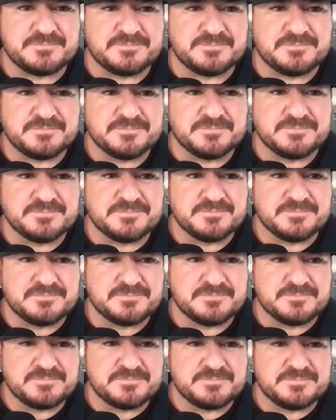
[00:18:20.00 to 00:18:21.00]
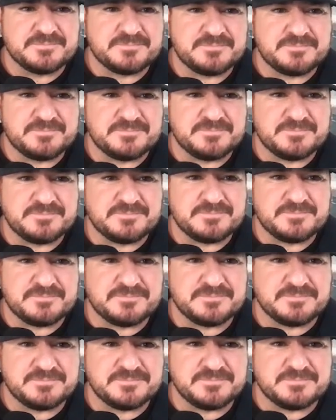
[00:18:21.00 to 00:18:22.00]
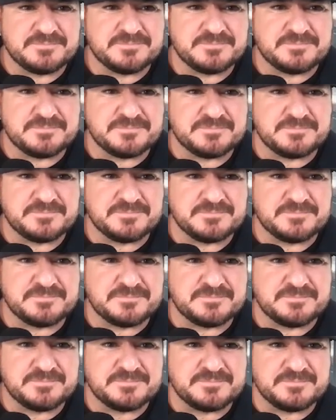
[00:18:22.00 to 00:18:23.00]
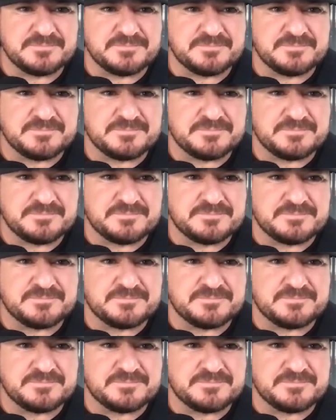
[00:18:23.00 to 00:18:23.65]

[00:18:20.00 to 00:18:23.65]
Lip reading: The person shown says nothing.